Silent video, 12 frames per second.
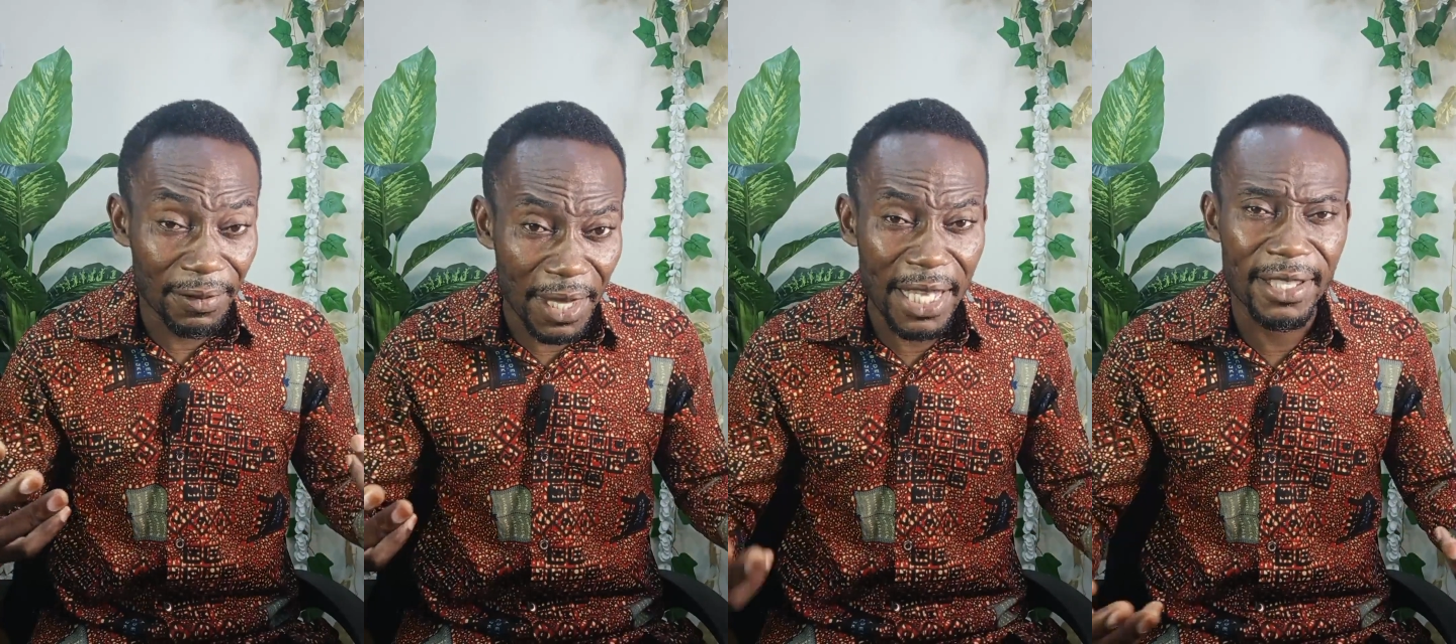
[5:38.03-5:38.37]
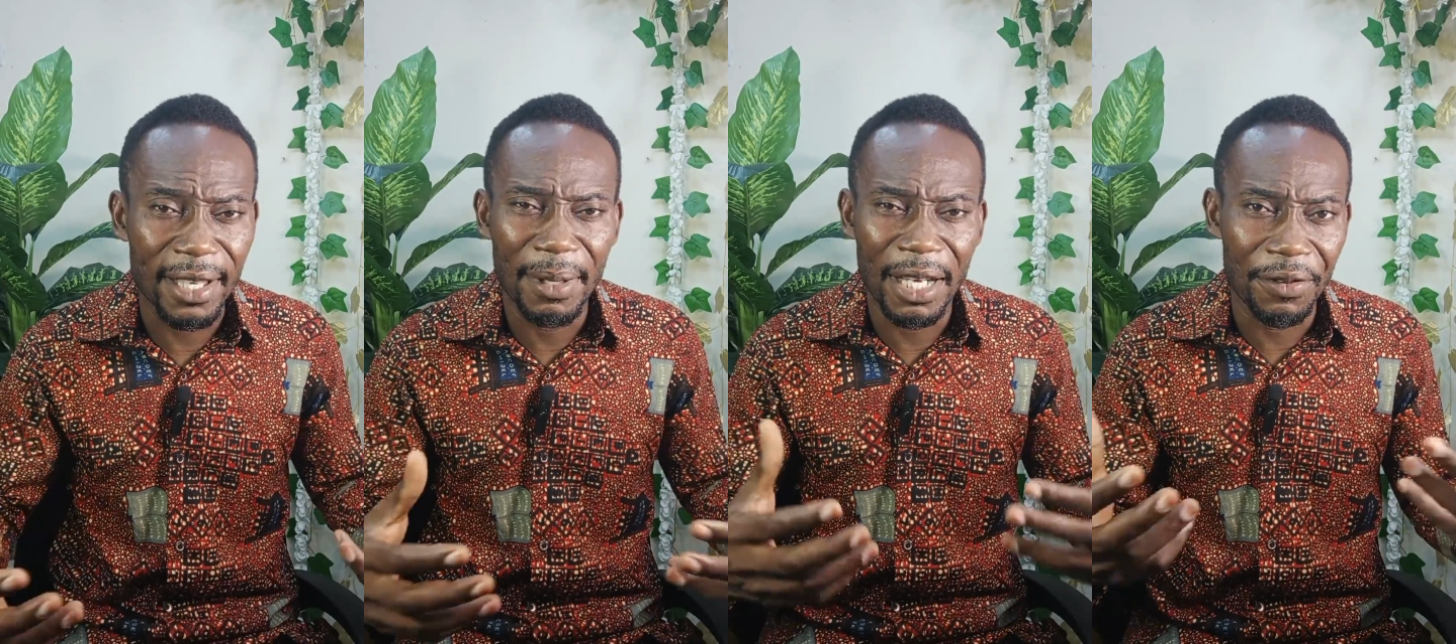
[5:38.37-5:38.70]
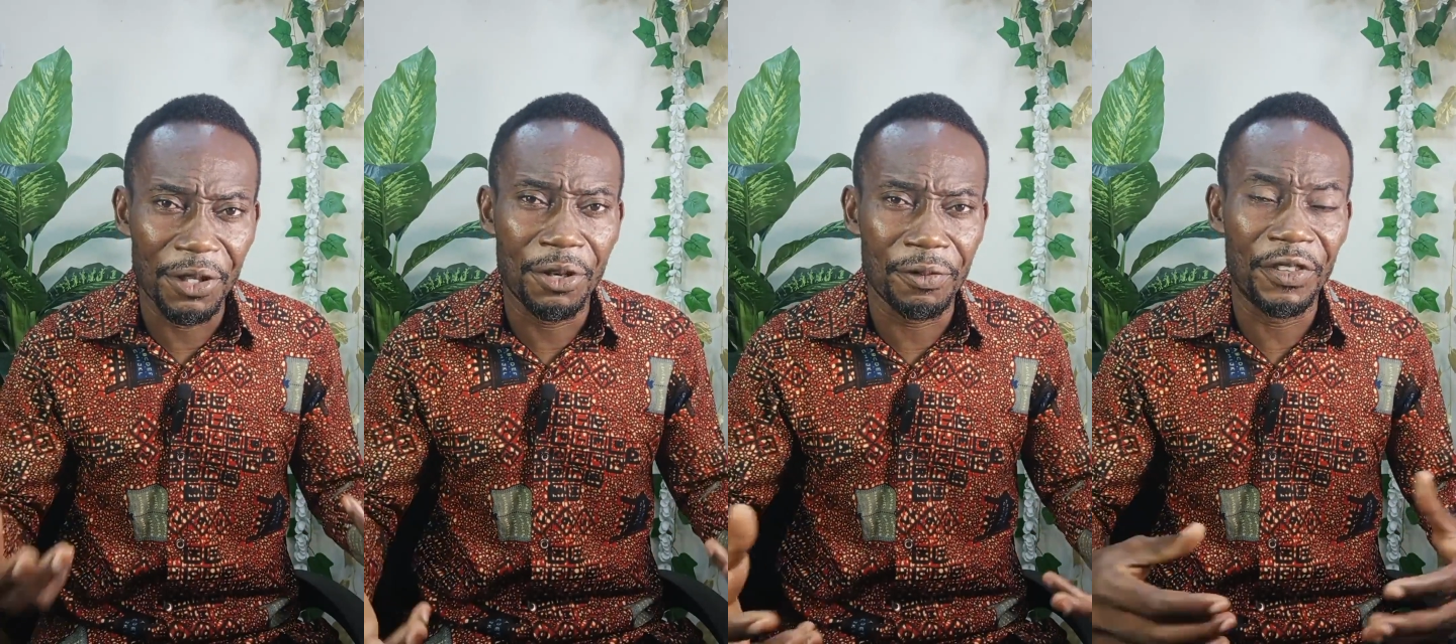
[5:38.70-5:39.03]
things about
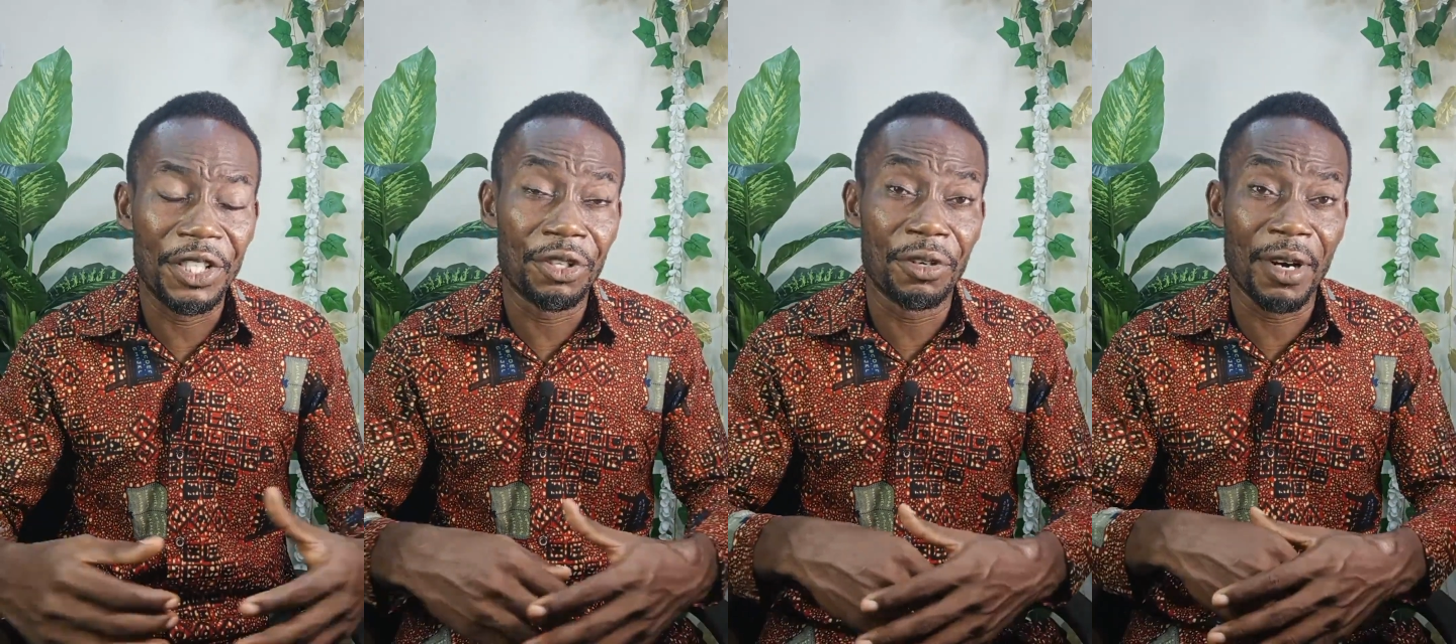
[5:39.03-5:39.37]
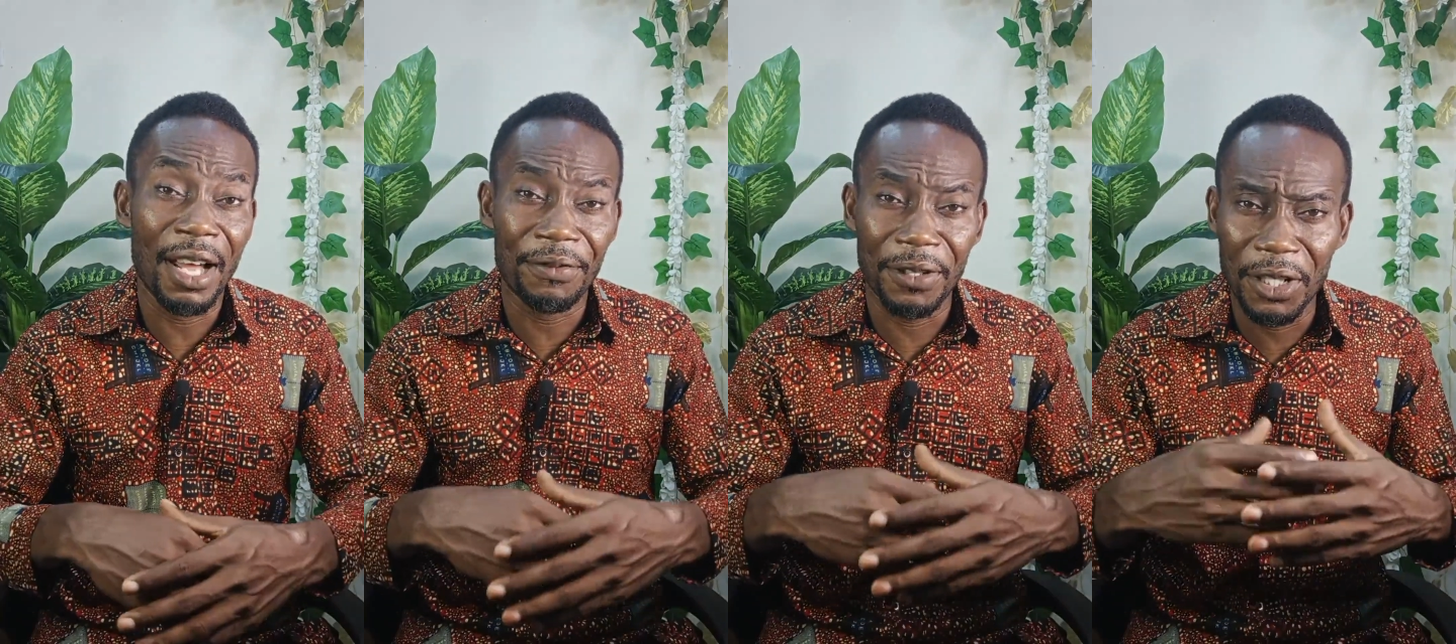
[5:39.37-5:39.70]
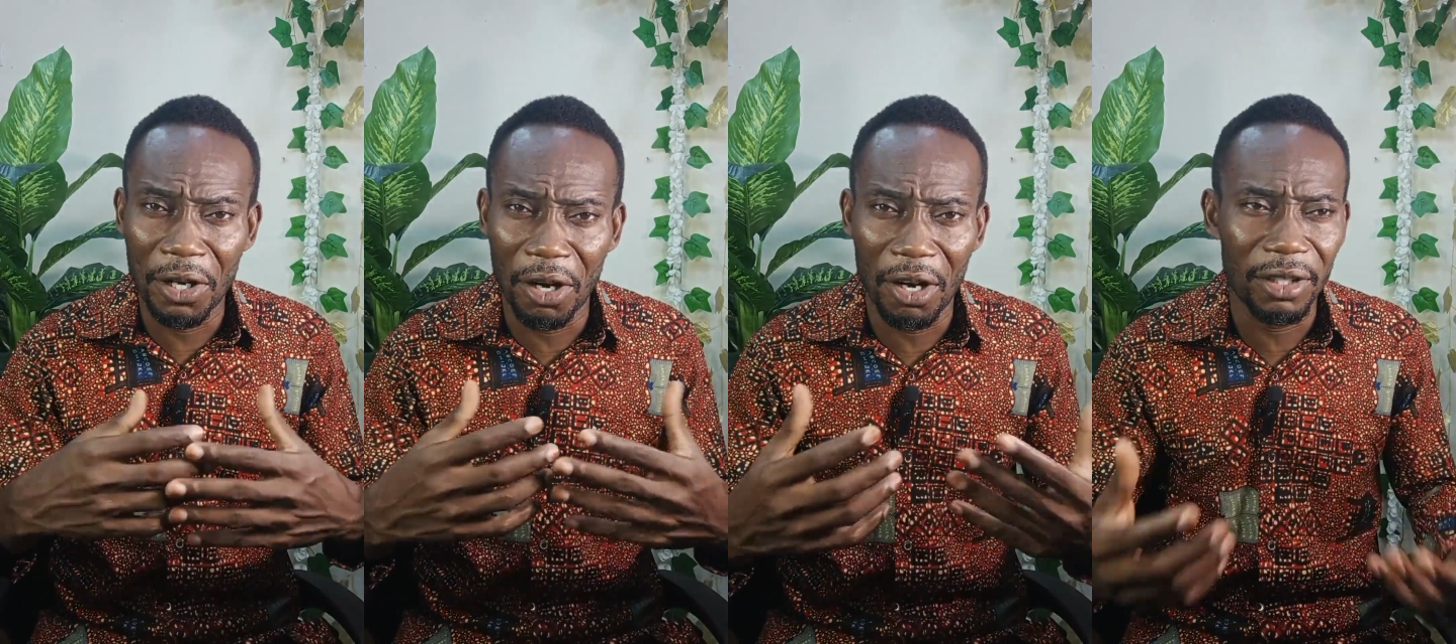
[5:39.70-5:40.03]

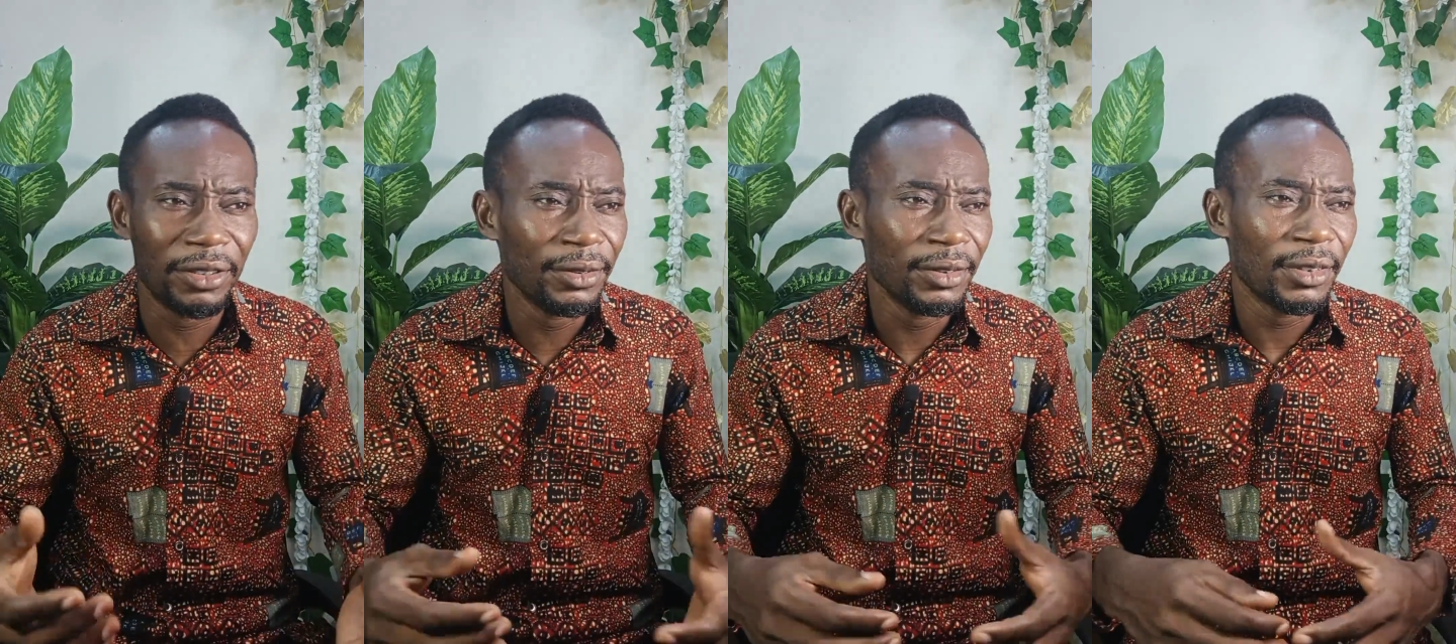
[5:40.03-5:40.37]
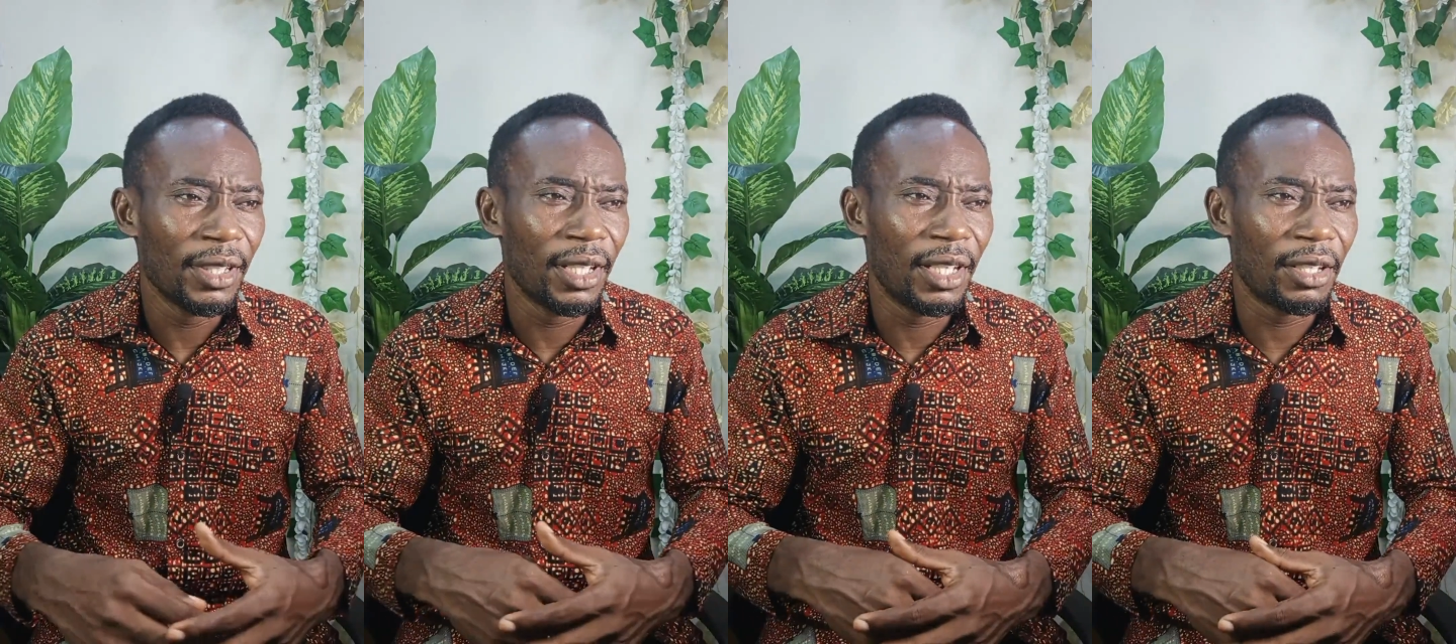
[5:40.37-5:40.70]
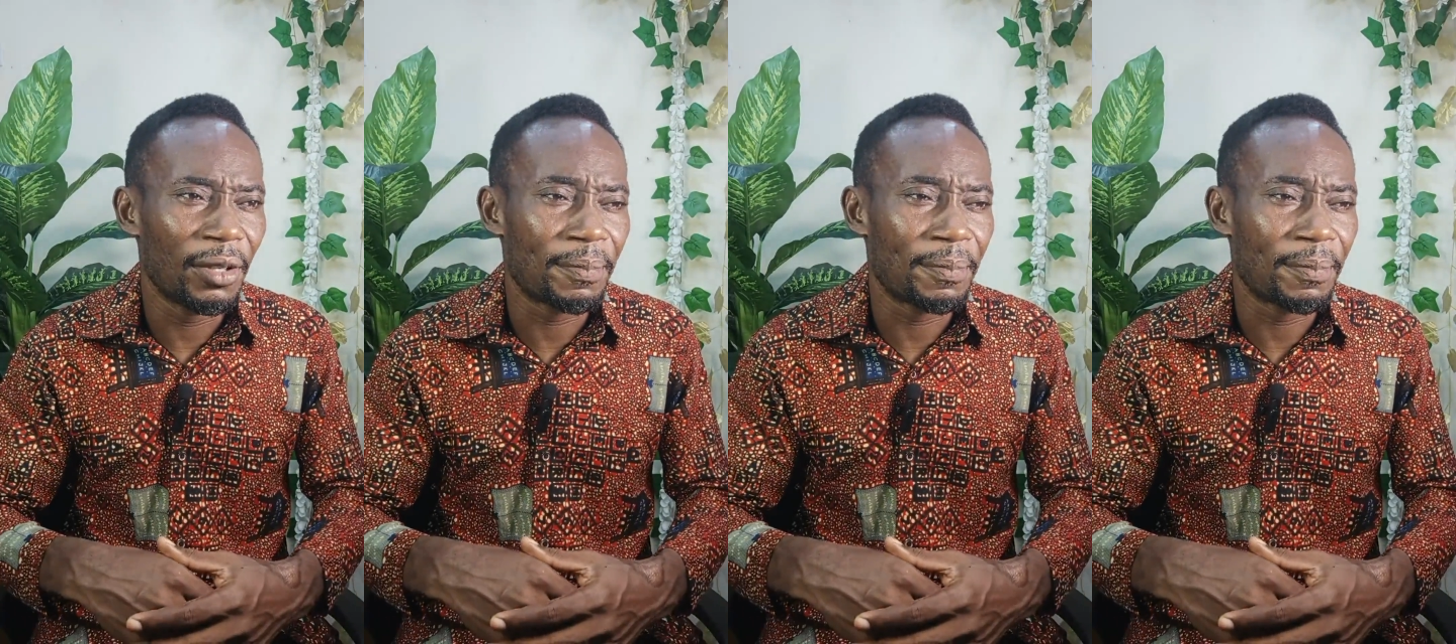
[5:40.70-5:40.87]
videography or uh,